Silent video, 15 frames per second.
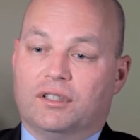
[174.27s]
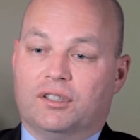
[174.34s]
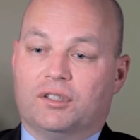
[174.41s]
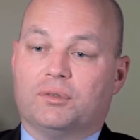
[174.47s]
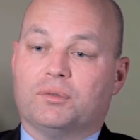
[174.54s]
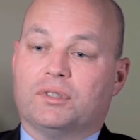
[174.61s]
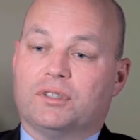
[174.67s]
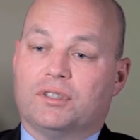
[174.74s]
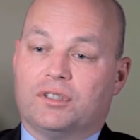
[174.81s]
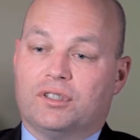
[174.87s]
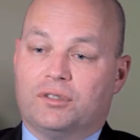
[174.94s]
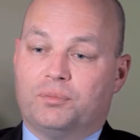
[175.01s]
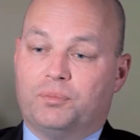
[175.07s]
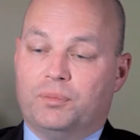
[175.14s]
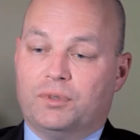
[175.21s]
that this was a
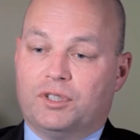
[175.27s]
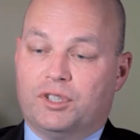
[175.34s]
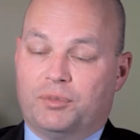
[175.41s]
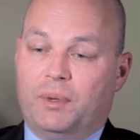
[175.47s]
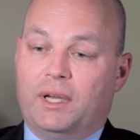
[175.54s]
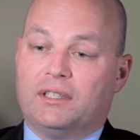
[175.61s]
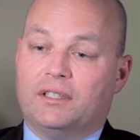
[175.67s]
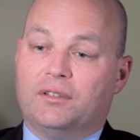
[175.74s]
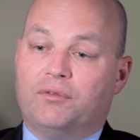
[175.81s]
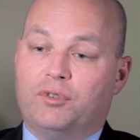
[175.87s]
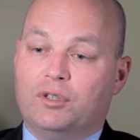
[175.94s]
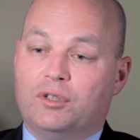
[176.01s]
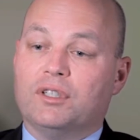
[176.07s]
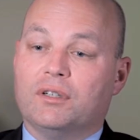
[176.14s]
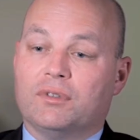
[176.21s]
suspected
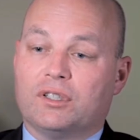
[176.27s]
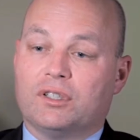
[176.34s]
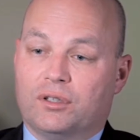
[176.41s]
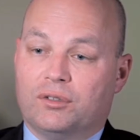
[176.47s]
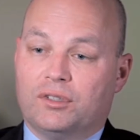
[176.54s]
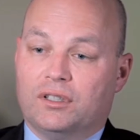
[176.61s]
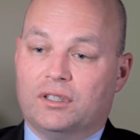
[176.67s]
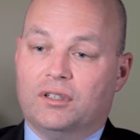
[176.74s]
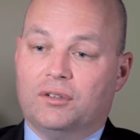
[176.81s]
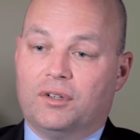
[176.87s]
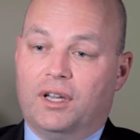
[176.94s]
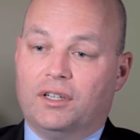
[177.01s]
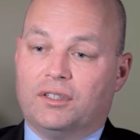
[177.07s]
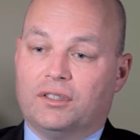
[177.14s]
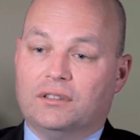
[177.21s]
fugitive associate
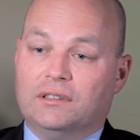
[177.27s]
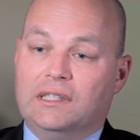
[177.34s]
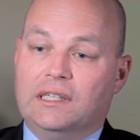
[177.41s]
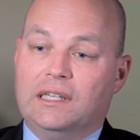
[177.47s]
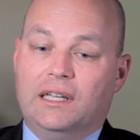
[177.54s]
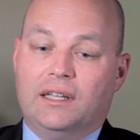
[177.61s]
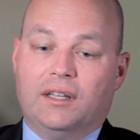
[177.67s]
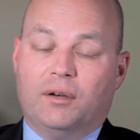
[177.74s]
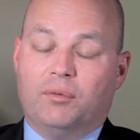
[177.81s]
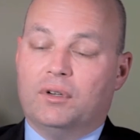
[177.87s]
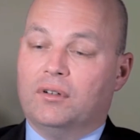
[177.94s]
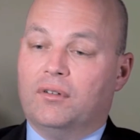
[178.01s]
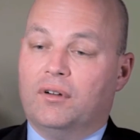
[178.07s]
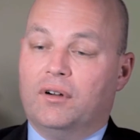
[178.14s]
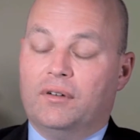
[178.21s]
location. That
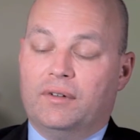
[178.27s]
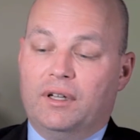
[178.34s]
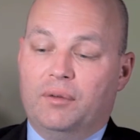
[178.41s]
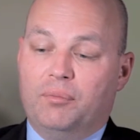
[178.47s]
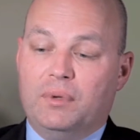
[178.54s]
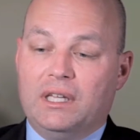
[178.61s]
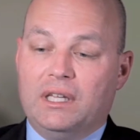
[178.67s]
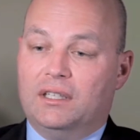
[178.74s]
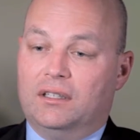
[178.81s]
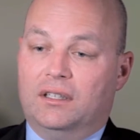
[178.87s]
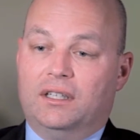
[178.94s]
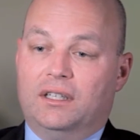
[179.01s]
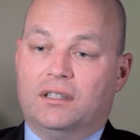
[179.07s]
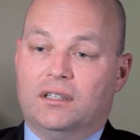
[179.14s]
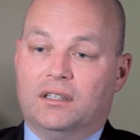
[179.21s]
would have
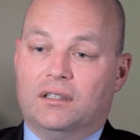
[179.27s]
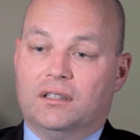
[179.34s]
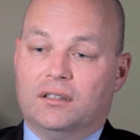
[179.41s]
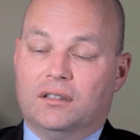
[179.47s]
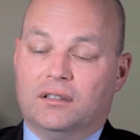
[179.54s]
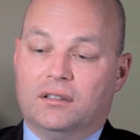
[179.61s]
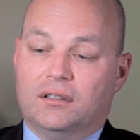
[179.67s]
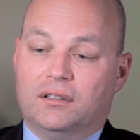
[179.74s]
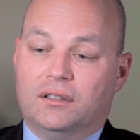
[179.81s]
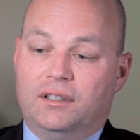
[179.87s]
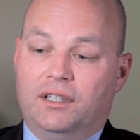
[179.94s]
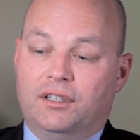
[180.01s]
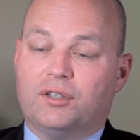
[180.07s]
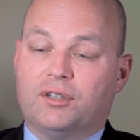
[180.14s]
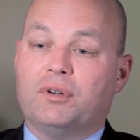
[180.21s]
immediately
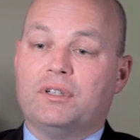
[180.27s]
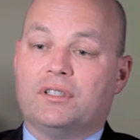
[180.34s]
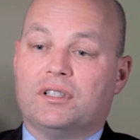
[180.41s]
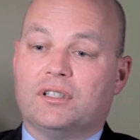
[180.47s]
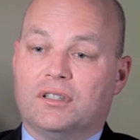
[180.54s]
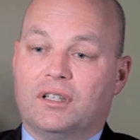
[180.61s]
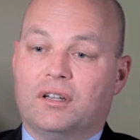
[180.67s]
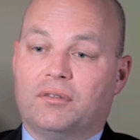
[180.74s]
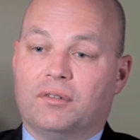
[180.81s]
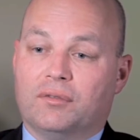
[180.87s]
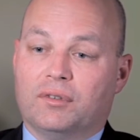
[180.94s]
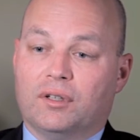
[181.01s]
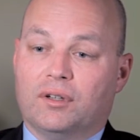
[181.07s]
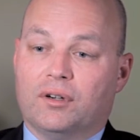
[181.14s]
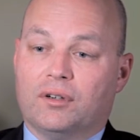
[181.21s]
increased his
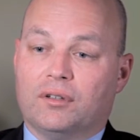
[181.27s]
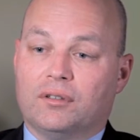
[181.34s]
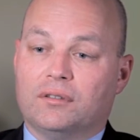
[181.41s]
level of alert,